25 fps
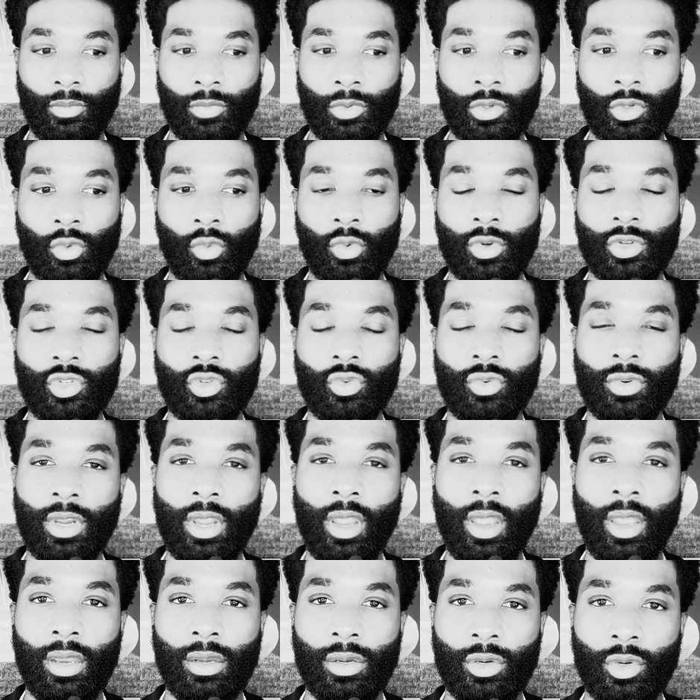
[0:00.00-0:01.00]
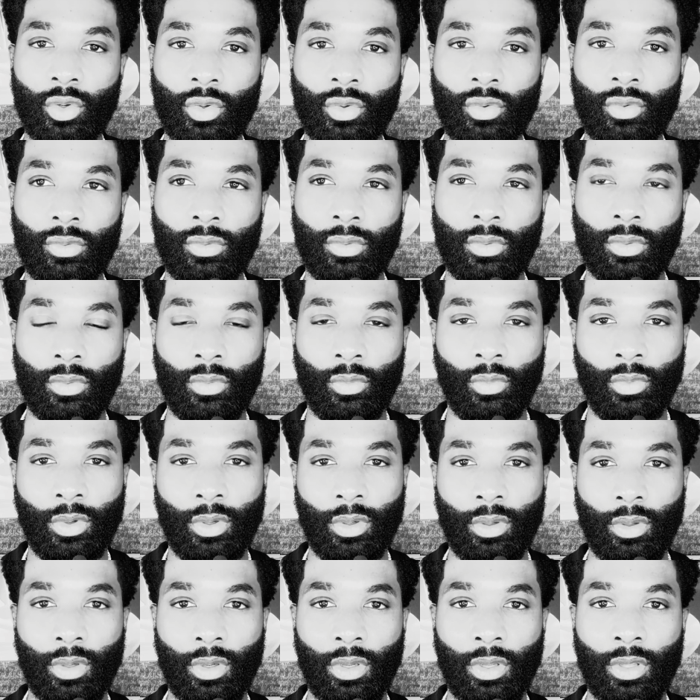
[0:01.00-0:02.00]
do what you can do
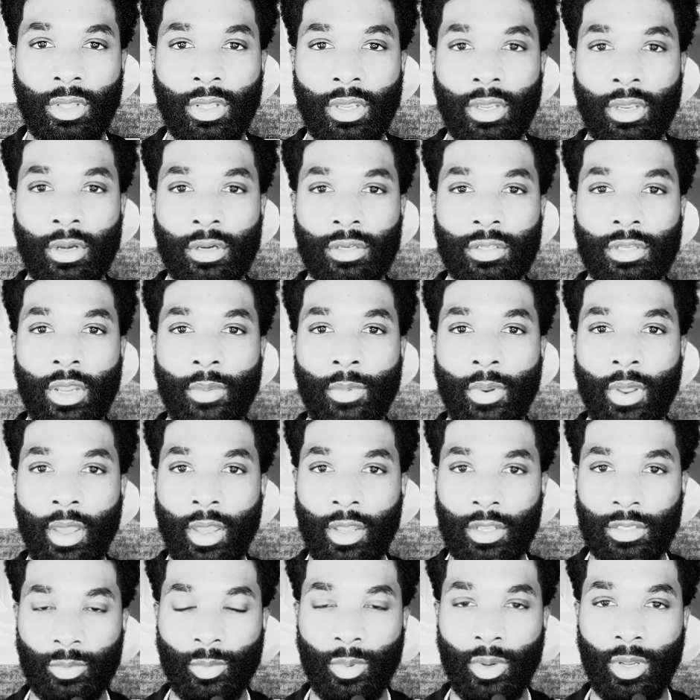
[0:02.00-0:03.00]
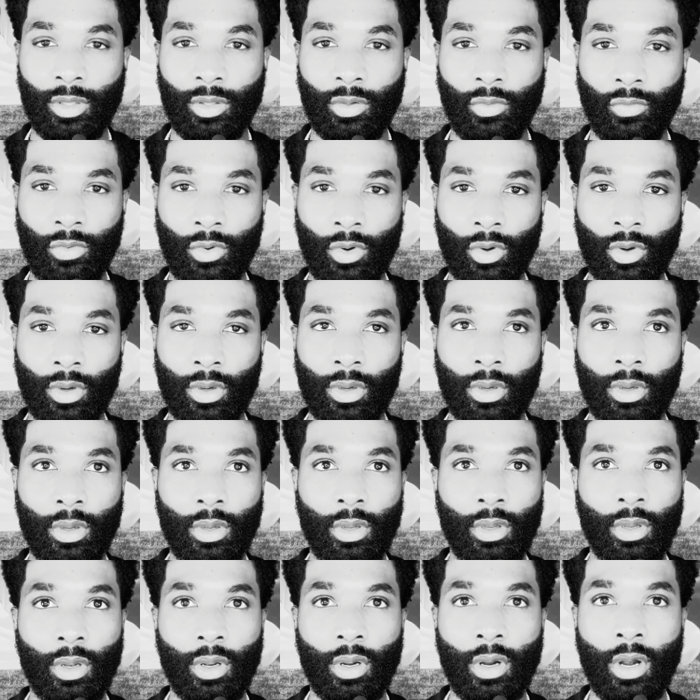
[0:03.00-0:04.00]
in the entertainment aspect of your
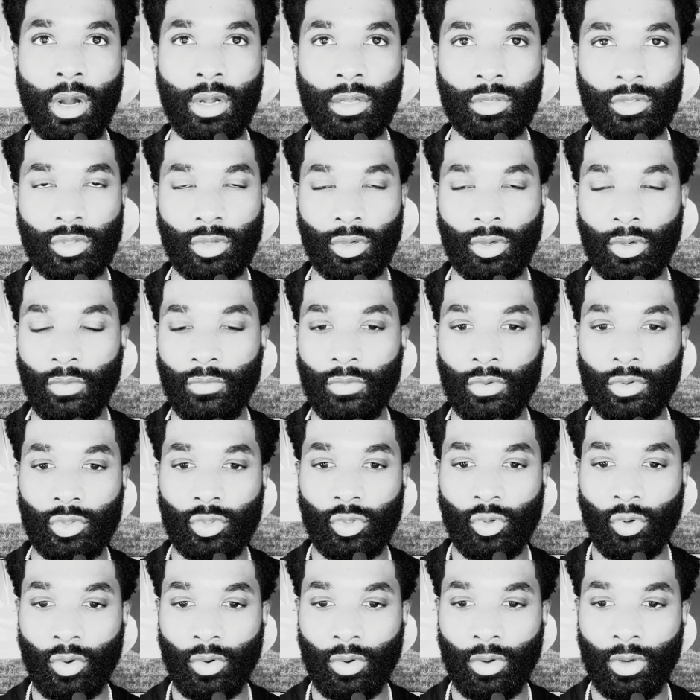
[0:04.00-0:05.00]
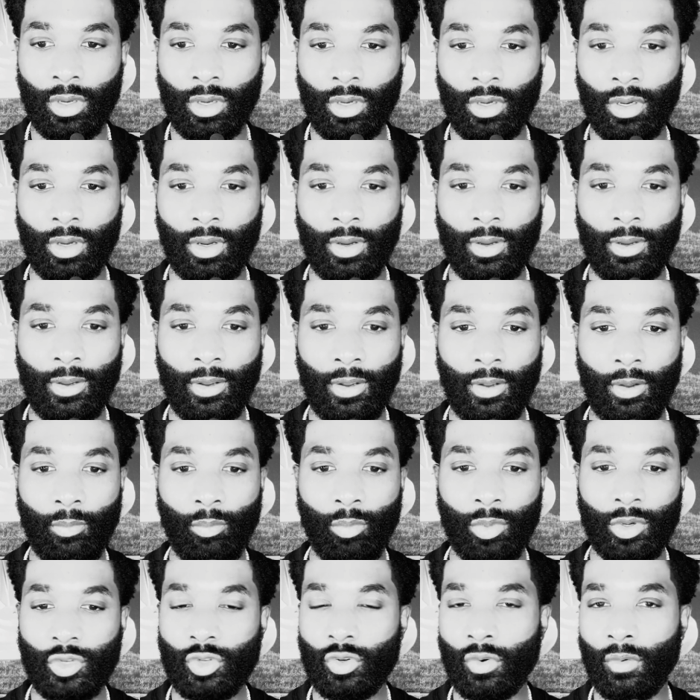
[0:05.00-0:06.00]
concert, of your touring,
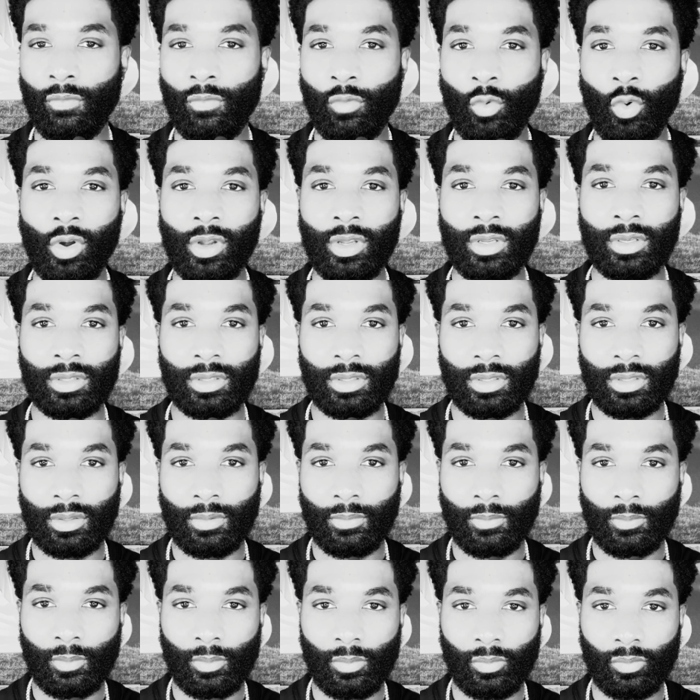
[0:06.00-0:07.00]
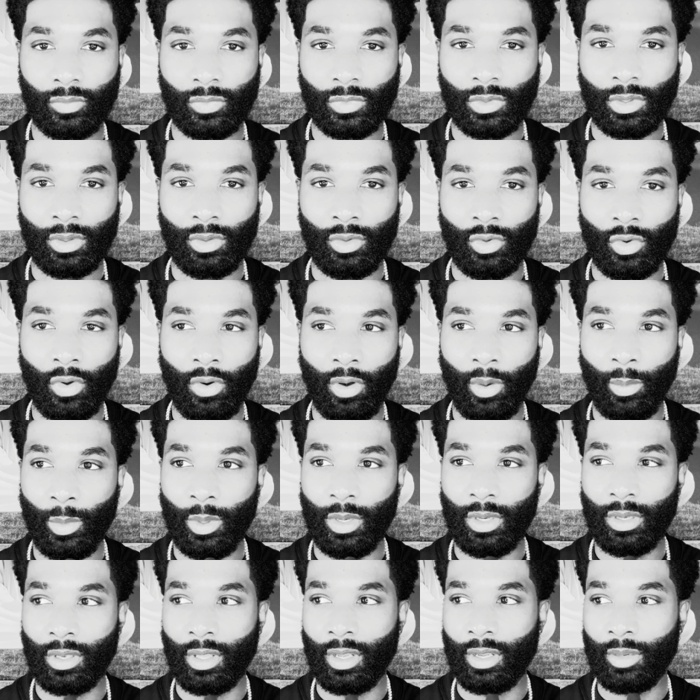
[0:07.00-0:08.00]
but your voice, you know what I
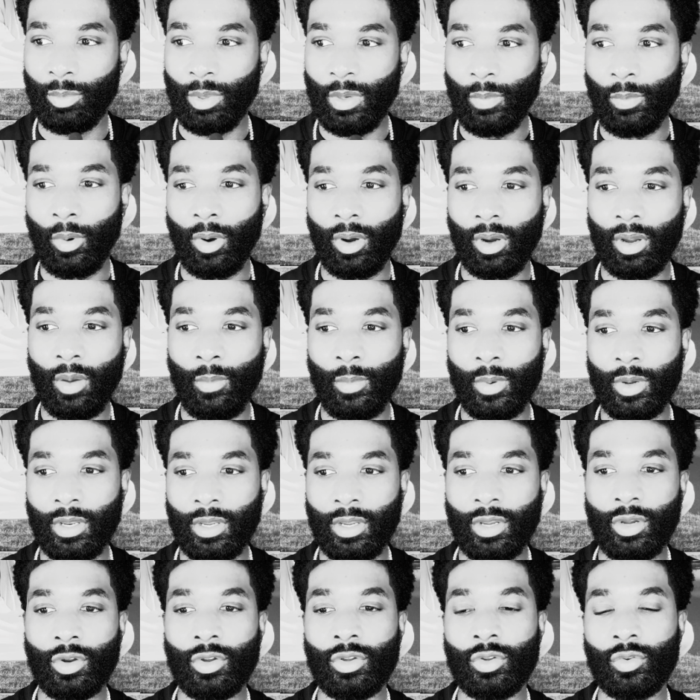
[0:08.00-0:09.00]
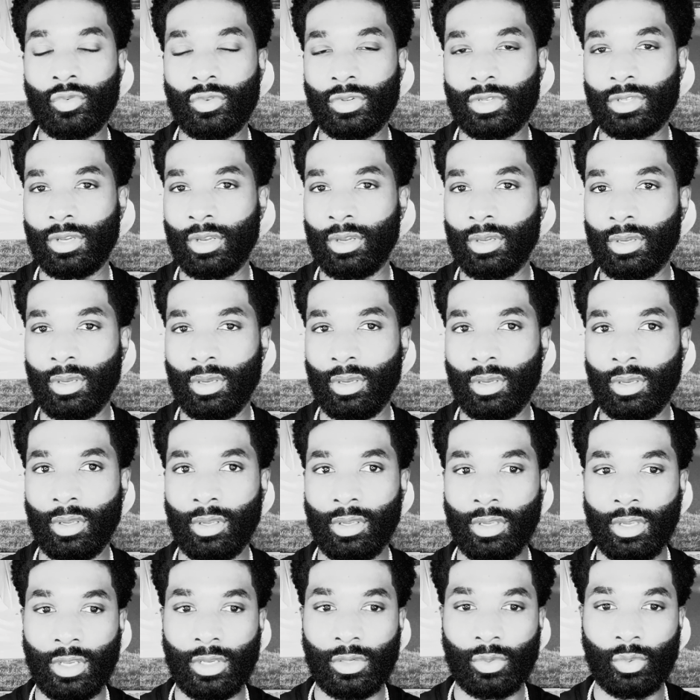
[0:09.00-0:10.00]
mean? Like, people are coming to hear you sing.
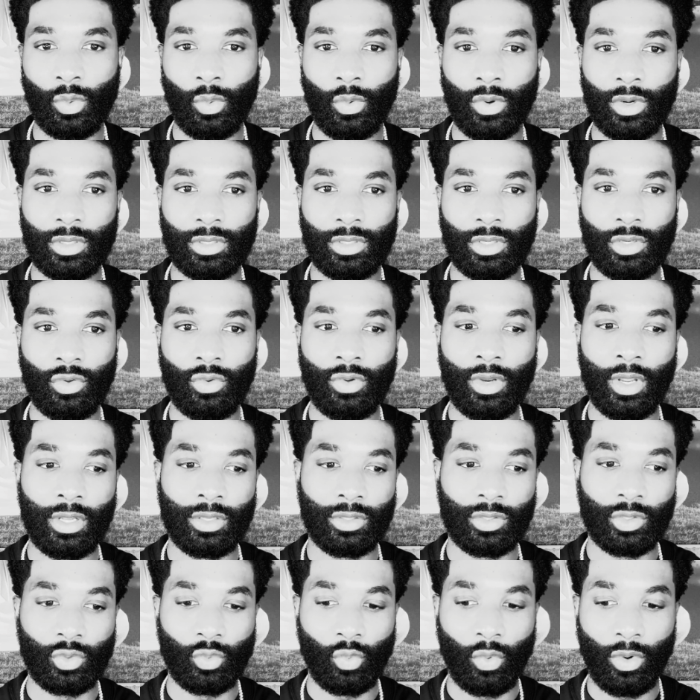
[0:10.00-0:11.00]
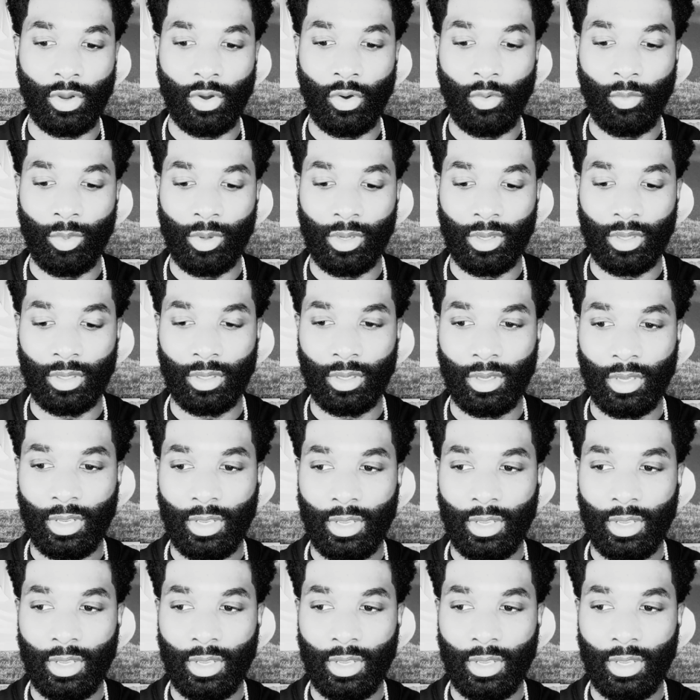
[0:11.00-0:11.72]
Yes, we want to see you dance as well, but